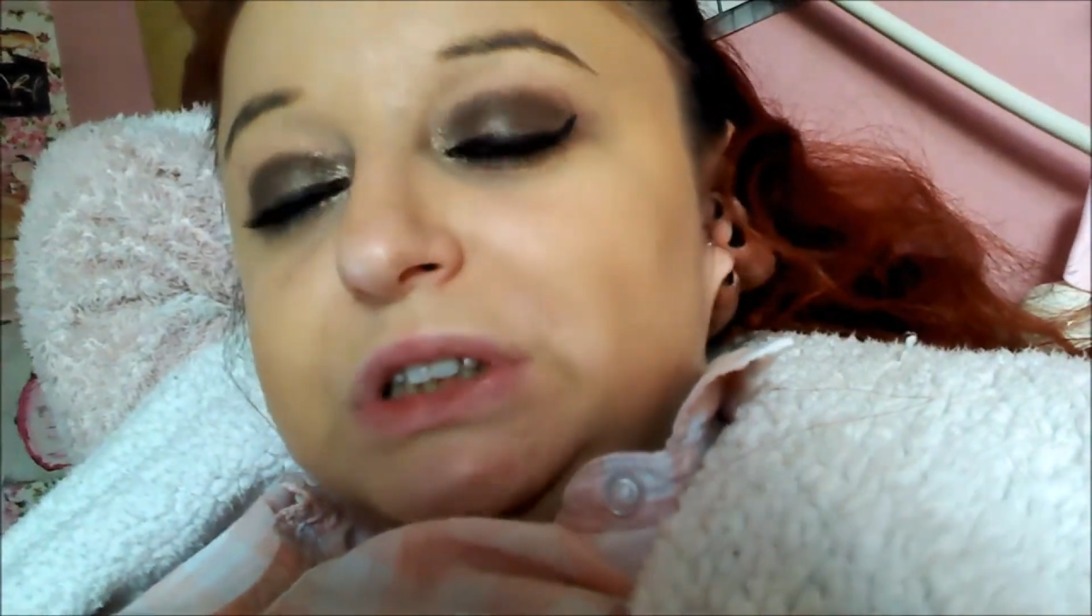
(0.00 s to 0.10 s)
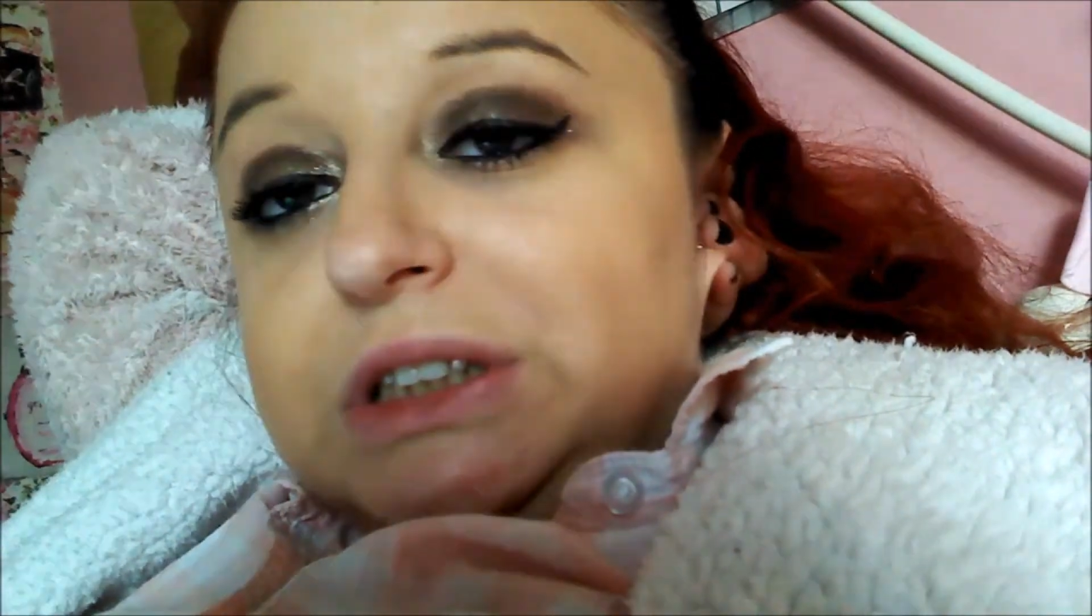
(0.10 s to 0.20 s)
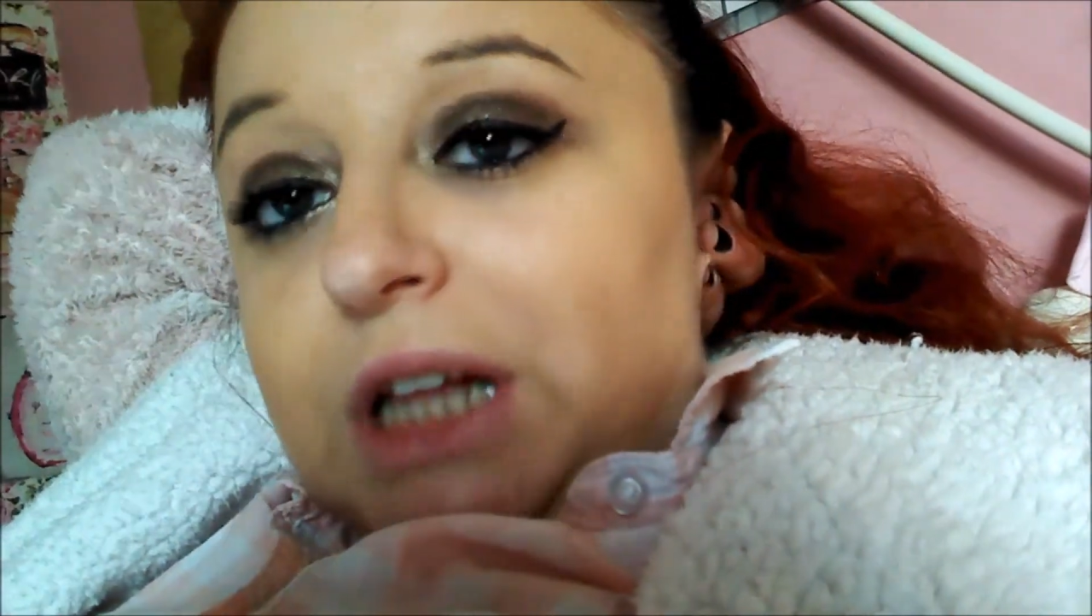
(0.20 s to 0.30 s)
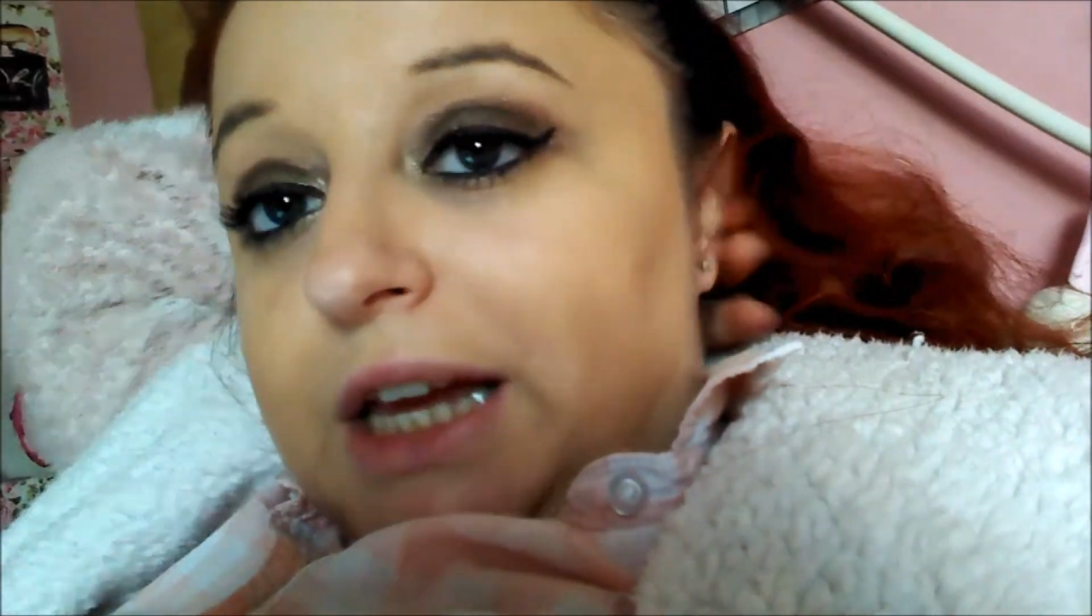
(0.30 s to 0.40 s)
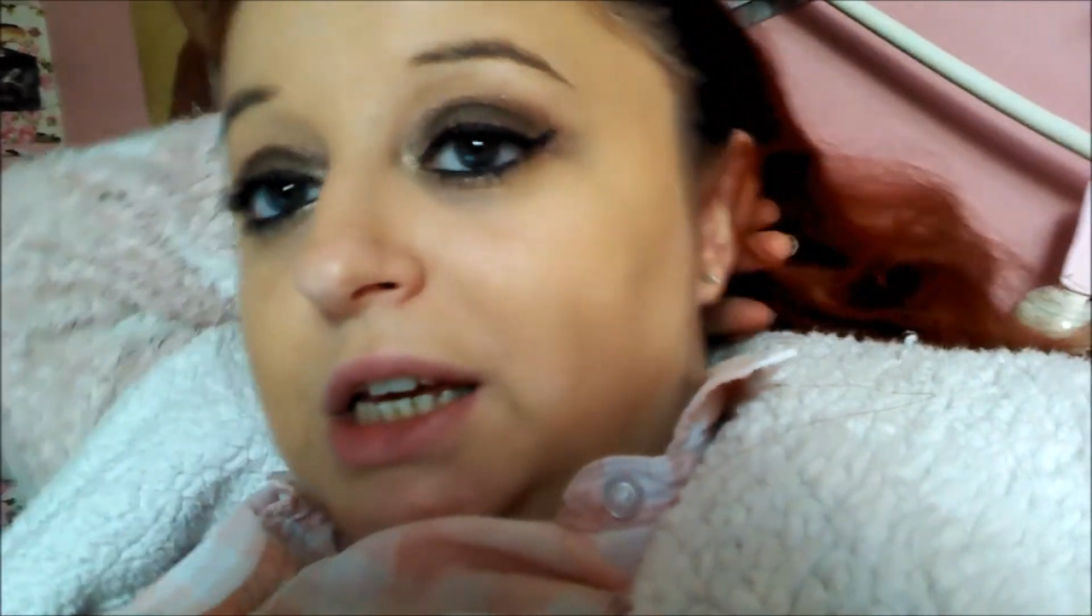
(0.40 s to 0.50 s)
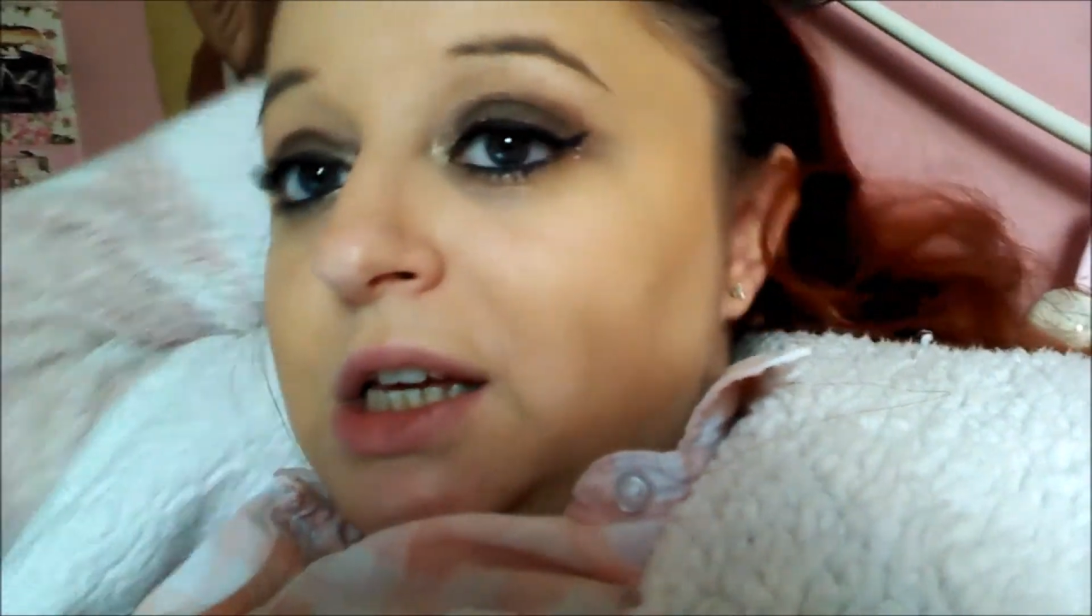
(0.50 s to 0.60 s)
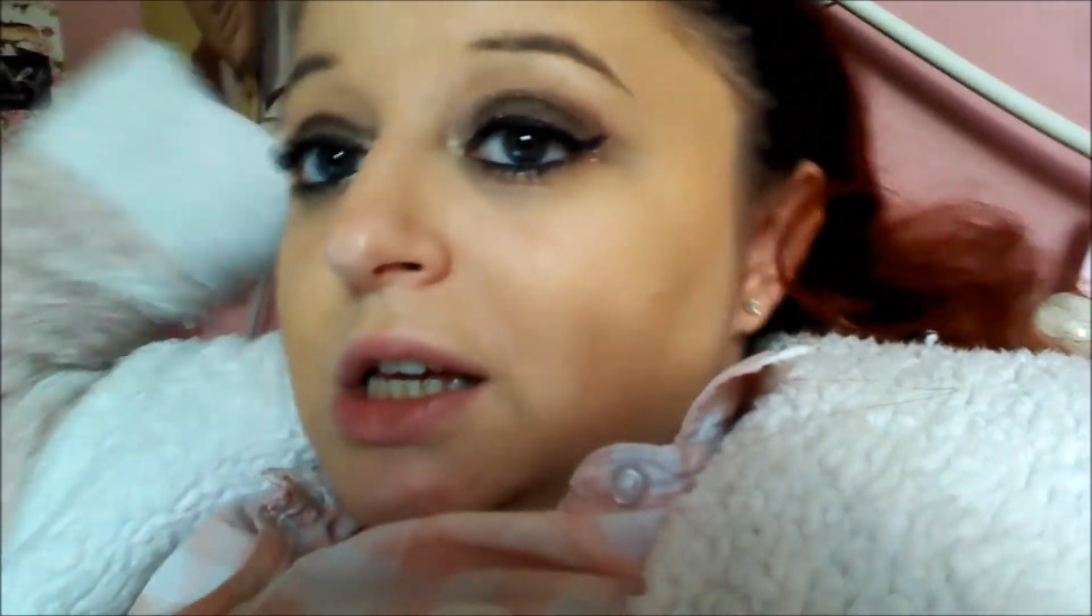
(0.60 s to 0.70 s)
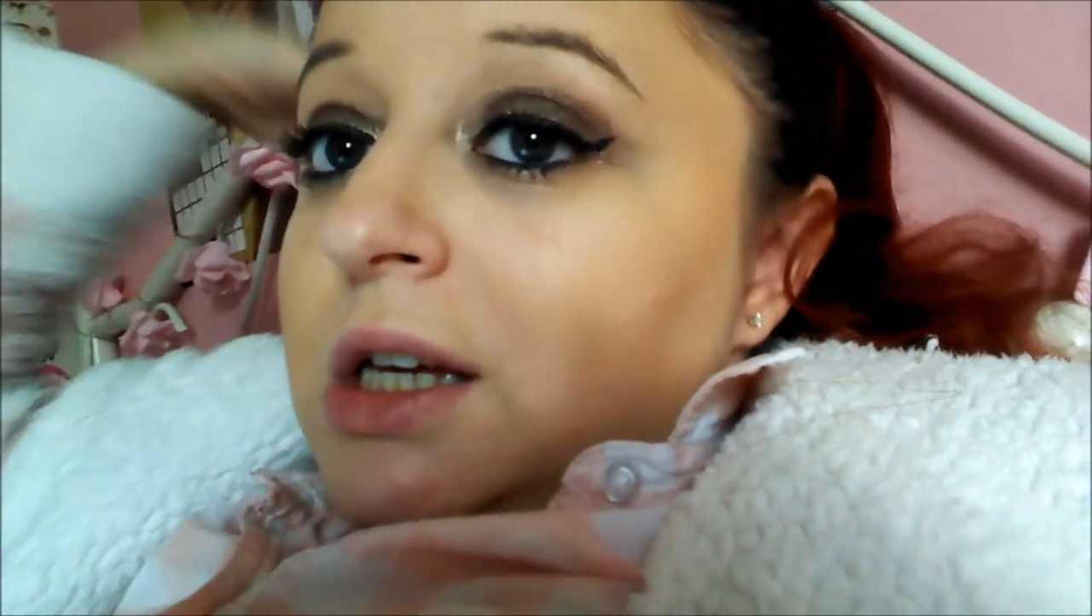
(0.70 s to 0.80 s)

It's like,